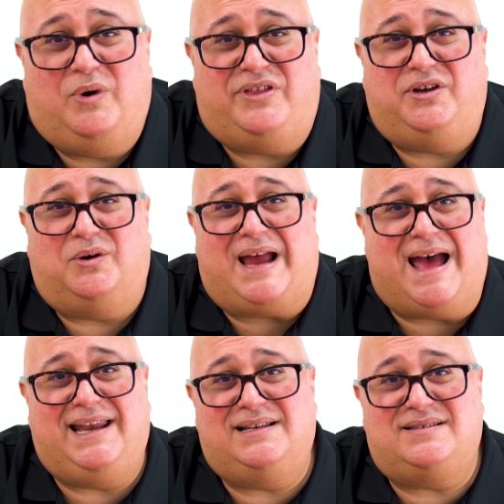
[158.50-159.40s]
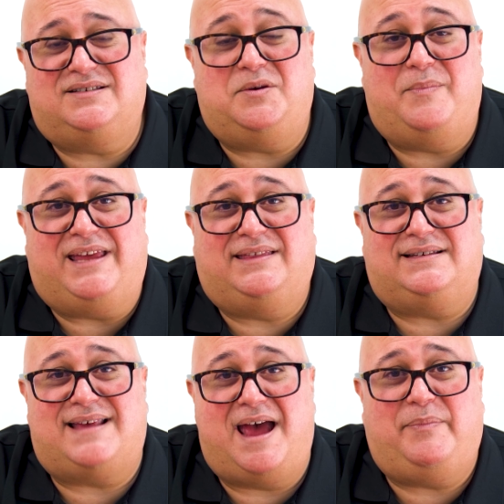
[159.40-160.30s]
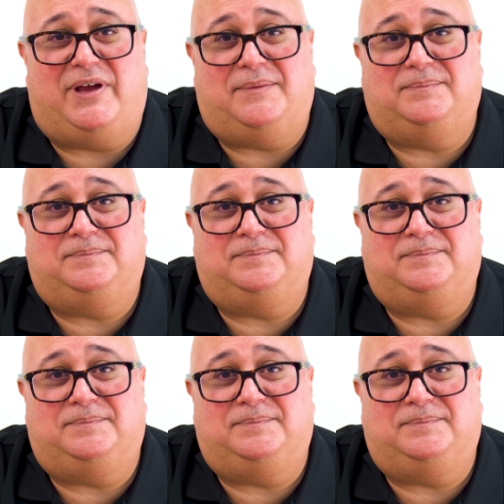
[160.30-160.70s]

with your guidance to make things happen.